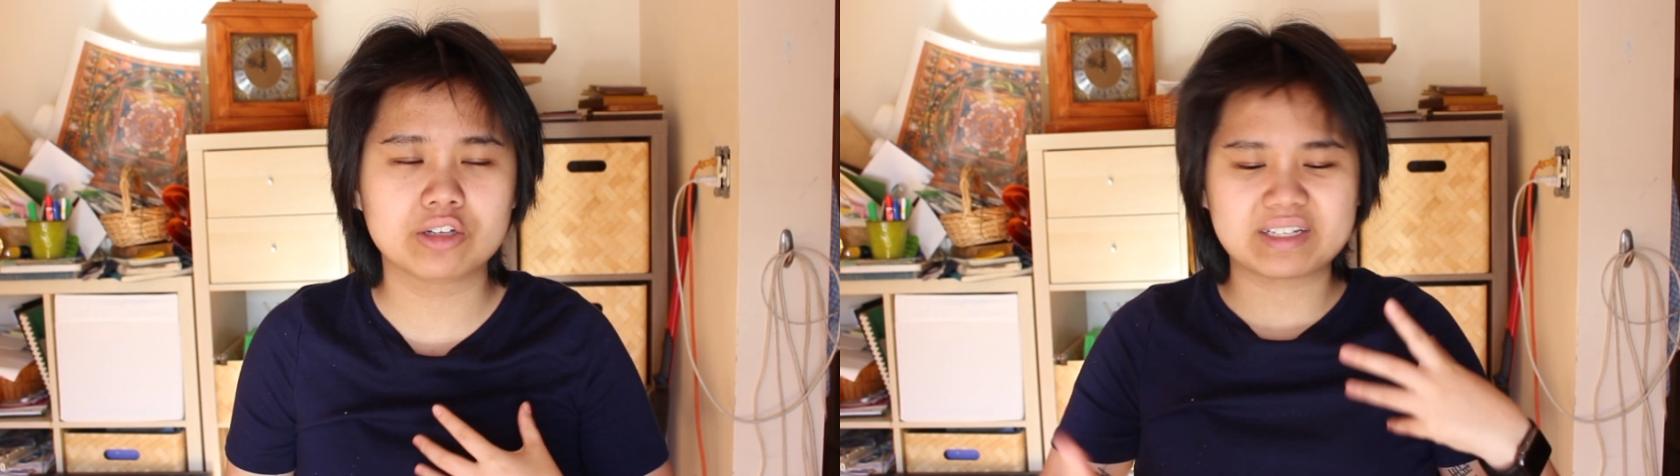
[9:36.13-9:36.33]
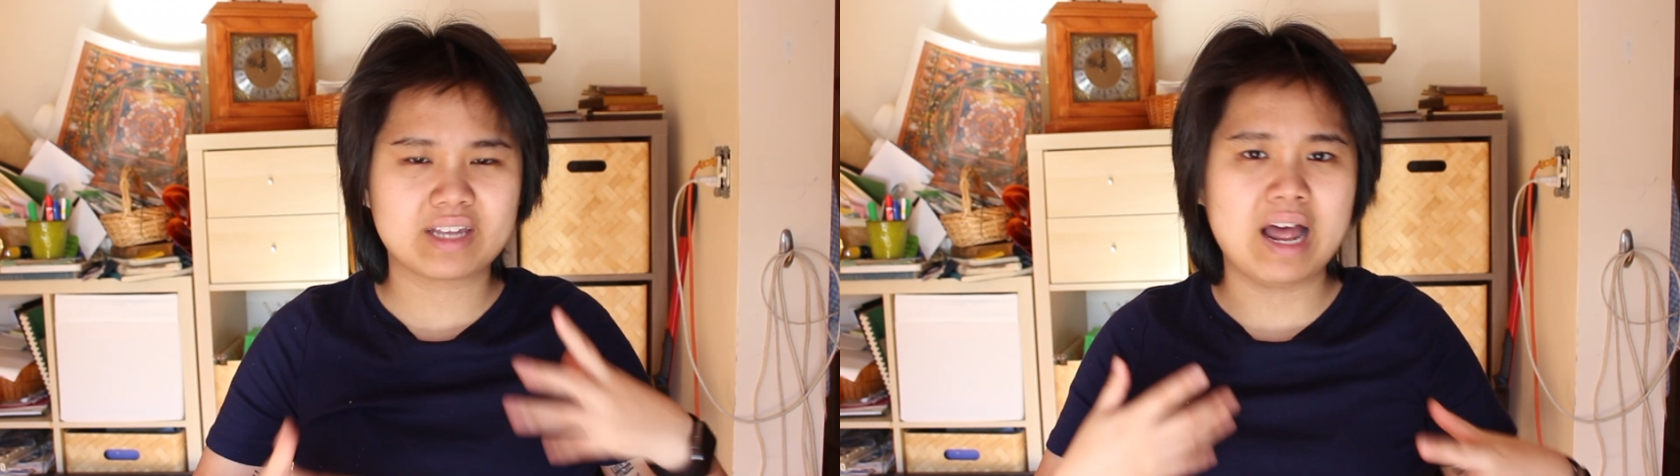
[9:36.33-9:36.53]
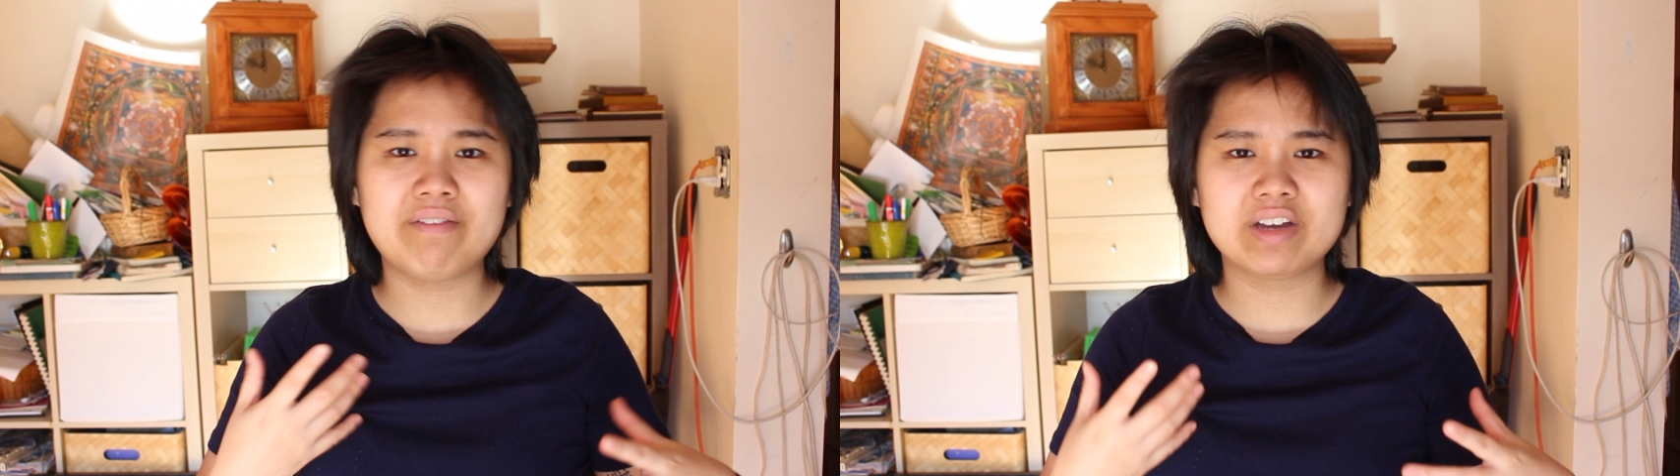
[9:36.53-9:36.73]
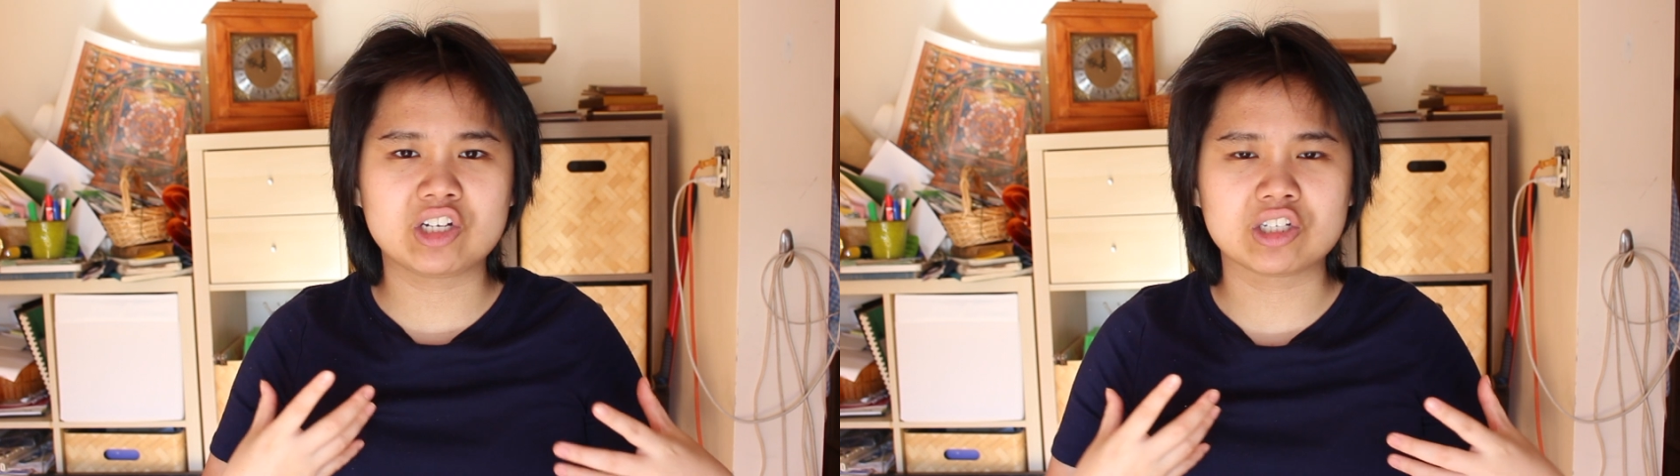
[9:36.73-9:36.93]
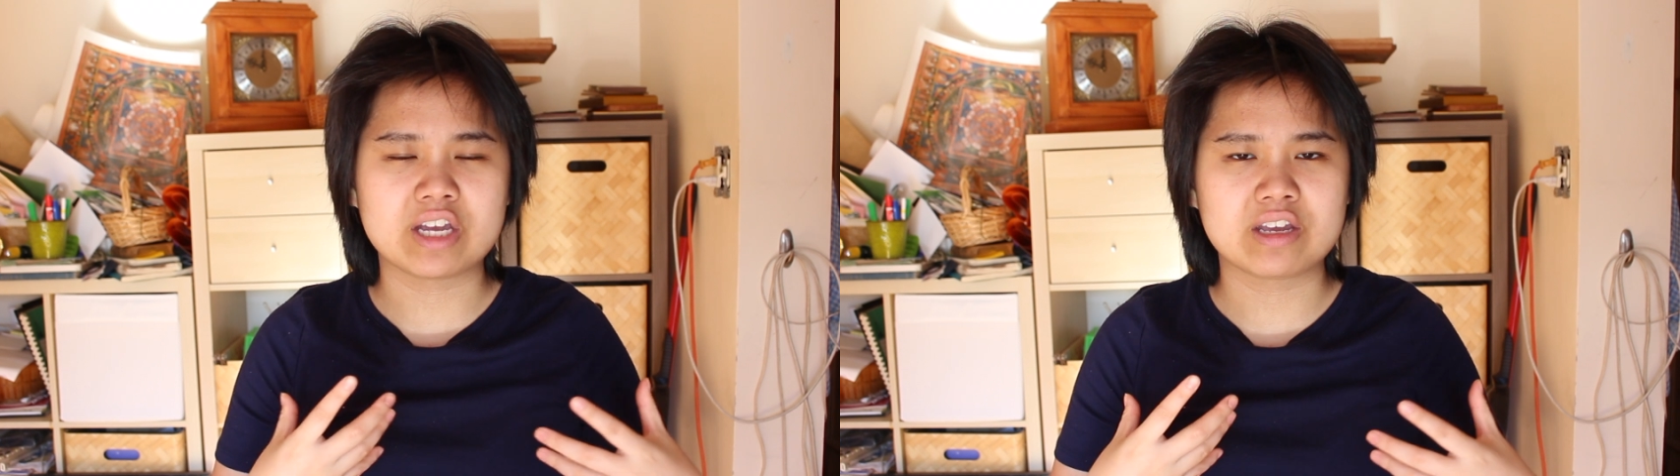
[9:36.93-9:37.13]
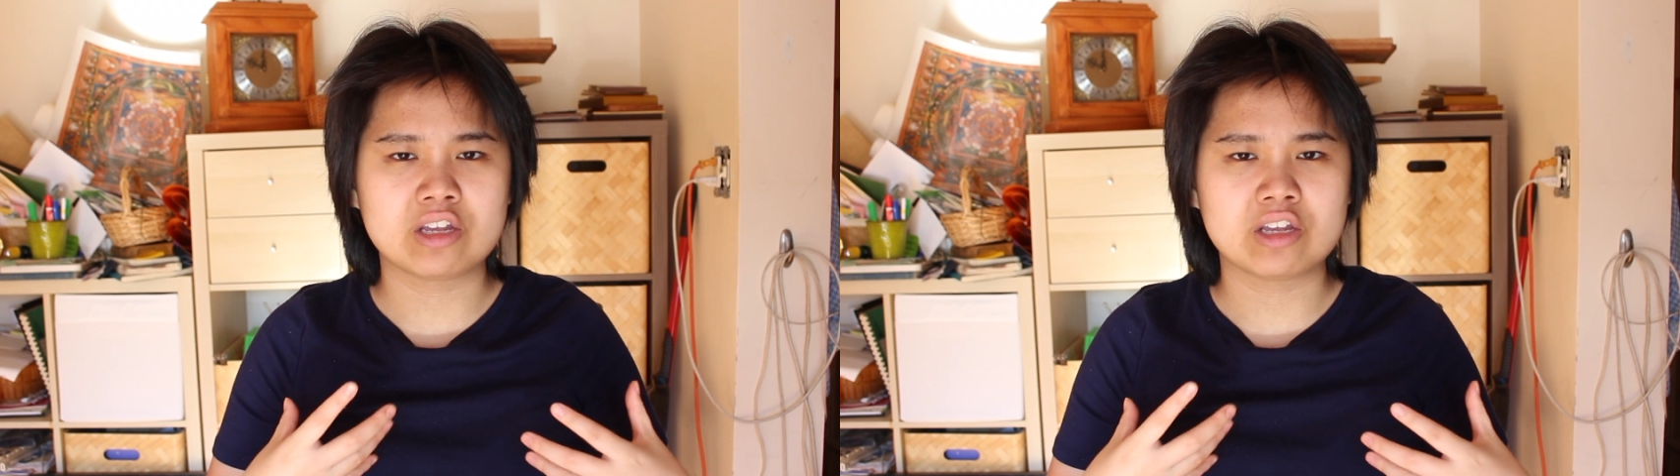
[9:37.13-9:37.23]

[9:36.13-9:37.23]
That's kind of just